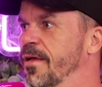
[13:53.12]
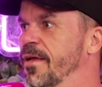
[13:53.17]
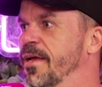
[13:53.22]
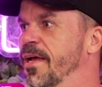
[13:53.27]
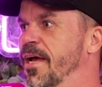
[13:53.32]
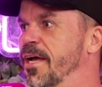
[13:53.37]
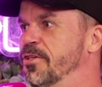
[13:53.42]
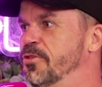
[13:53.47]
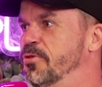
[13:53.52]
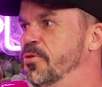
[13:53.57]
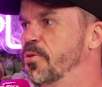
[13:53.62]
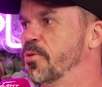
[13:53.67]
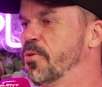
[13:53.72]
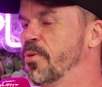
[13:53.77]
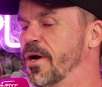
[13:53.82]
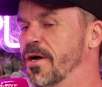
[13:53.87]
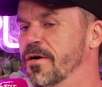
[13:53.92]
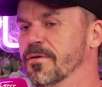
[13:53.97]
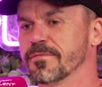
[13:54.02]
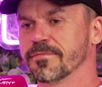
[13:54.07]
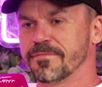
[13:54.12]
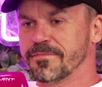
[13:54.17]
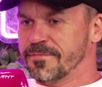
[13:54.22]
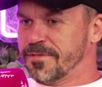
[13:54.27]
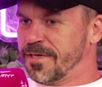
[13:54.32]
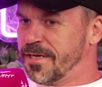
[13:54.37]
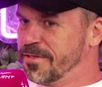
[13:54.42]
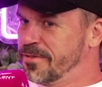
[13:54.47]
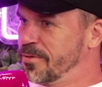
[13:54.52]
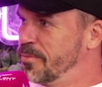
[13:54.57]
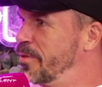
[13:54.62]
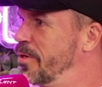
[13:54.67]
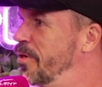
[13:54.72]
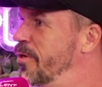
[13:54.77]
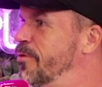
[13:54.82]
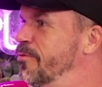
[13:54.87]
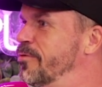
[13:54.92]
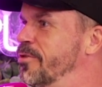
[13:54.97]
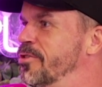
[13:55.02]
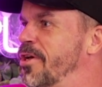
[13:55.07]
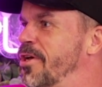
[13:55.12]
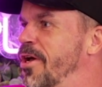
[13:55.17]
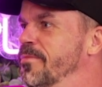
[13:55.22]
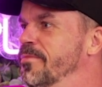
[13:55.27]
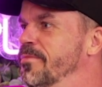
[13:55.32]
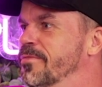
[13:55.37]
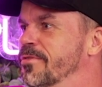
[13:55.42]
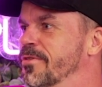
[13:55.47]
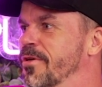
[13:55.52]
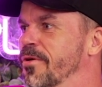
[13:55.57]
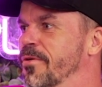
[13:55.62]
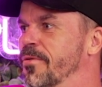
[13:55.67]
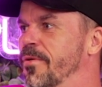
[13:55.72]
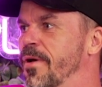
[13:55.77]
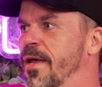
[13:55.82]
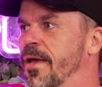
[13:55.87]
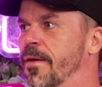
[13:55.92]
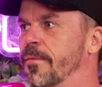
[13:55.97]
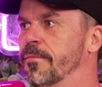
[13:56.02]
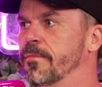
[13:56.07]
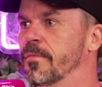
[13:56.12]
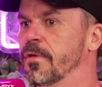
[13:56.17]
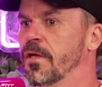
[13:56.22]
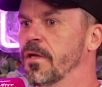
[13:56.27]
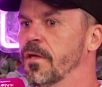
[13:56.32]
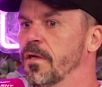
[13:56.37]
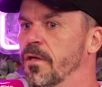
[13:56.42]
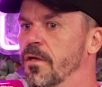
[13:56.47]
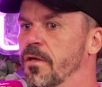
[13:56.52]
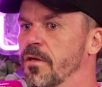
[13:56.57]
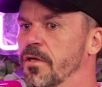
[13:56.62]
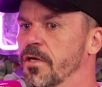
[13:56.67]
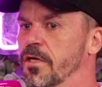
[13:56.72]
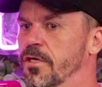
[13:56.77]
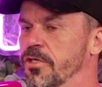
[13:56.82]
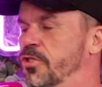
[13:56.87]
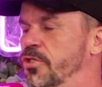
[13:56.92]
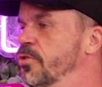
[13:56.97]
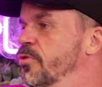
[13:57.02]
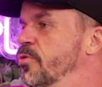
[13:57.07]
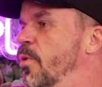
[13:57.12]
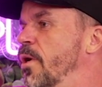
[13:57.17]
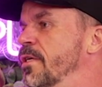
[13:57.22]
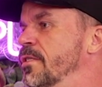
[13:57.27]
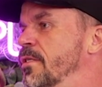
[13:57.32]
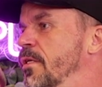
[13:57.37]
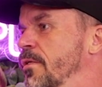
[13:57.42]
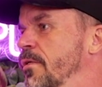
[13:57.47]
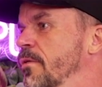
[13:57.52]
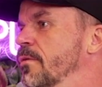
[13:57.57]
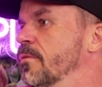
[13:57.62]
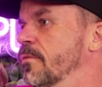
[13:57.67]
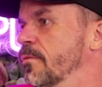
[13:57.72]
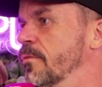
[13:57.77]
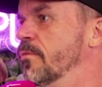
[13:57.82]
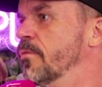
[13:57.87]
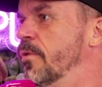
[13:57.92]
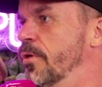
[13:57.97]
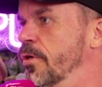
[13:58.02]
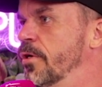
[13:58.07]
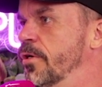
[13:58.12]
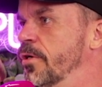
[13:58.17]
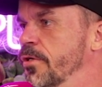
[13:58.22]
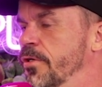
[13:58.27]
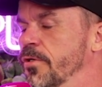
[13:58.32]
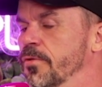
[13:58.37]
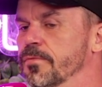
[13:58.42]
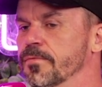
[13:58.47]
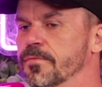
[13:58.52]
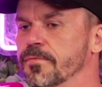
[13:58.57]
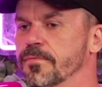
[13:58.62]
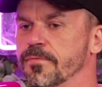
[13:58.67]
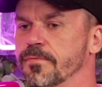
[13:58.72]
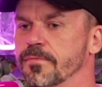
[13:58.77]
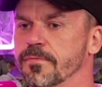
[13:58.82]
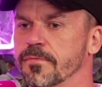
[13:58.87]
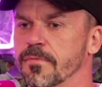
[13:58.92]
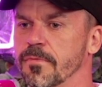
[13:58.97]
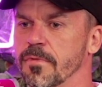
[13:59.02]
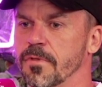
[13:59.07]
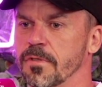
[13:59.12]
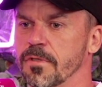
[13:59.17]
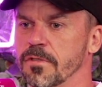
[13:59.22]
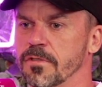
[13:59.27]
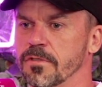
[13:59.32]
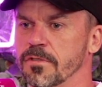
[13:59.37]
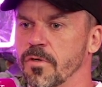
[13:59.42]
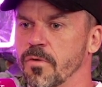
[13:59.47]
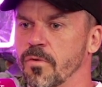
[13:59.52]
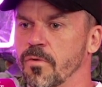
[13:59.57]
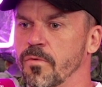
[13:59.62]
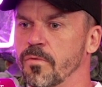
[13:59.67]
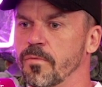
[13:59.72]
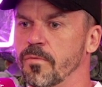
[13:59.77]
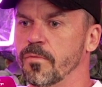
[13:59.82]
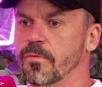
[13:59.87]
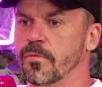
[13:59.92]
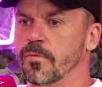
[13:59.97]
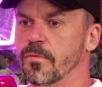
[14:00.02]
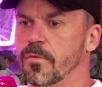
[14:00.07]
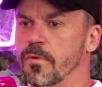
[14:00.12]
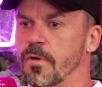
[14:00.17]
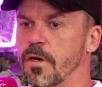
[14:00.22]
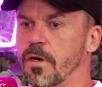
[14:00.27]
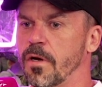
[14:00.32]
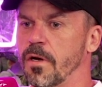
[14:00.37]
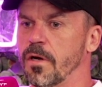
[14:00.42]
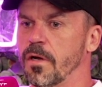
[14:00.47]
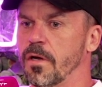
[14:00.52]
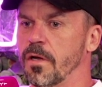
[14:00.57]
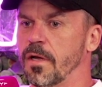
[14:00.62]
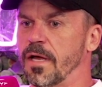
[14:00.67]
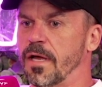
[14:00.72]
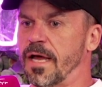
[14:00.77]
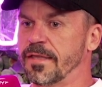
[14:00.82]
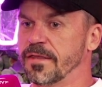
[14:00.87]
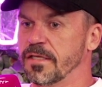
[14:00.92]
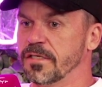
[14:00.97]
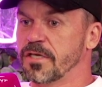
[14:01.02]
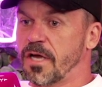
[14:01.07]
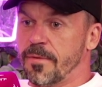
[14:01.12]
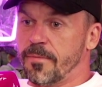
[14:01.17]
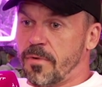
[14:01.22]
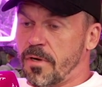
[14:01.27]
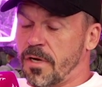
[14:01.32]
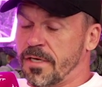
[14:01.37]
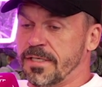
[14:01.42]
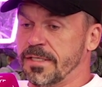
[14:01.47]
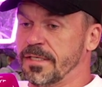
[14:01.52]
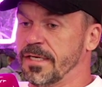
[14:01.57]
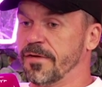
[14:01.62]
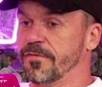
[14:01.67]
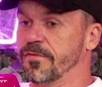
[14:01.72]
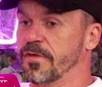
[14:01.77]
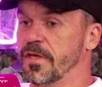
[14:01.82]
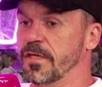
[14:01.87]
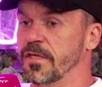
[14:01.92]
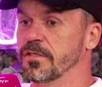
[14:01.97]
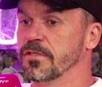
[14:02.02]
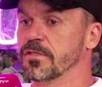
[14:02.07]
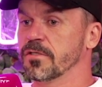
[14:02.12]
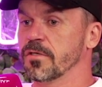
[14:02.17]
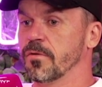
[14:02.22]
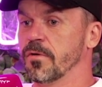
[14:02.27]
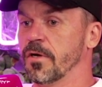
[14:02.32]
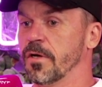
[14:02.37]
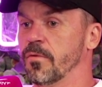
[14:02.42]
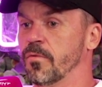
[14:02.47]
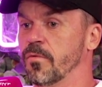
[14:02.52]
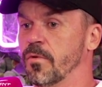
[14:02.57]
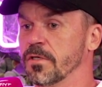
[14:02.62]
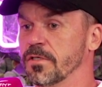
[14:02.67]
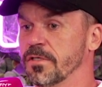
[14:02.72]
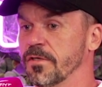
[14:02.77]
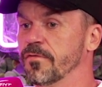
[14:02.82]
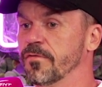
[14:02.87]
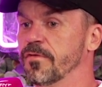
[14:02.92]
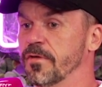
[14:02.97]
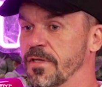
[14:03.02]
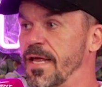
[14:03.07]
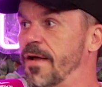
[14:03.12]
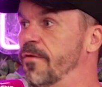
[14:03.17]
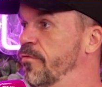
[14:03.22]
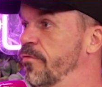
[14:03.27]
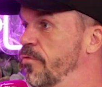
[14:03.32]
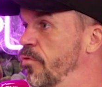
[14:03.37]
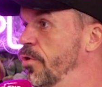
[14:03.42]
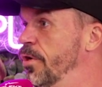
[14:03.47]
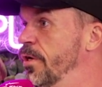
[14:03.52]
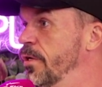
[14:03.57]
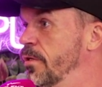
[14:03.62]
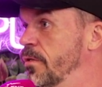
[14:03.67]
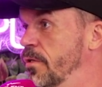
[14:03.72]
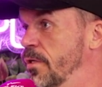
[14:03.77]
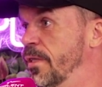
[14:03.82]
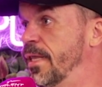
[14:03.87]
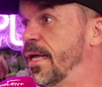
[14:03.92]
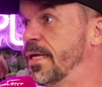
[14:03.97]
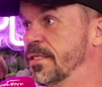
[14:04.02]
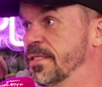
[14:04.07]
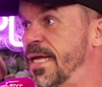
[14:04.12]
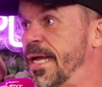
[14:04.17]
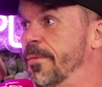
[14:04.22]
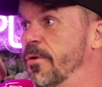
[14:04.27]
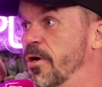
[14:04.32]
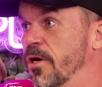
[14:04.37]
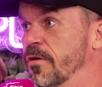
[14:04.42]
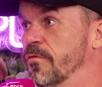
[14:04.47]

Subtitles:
as you're aware, takes up a lot of your time. So you got to choose wisely what you're going to do. So at the time I didn't have kids, so I wanted to fill that void in that same kind of